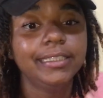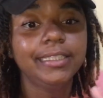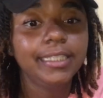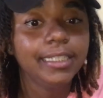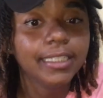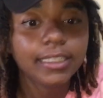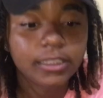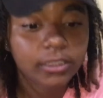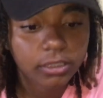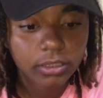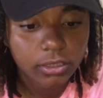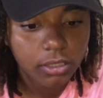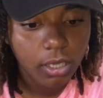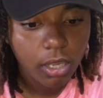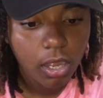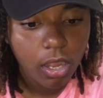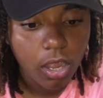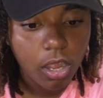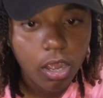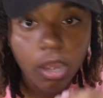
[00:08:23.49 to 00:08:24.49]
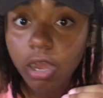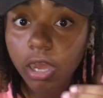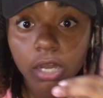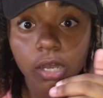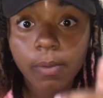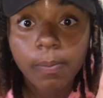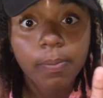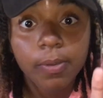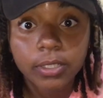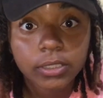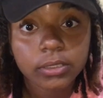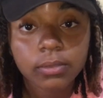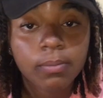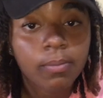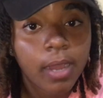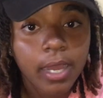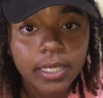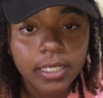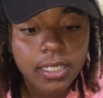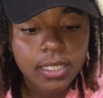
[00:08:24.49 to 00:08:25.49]
this other person
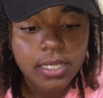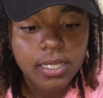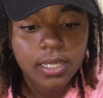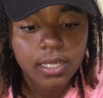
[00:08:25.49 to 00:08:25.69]
body,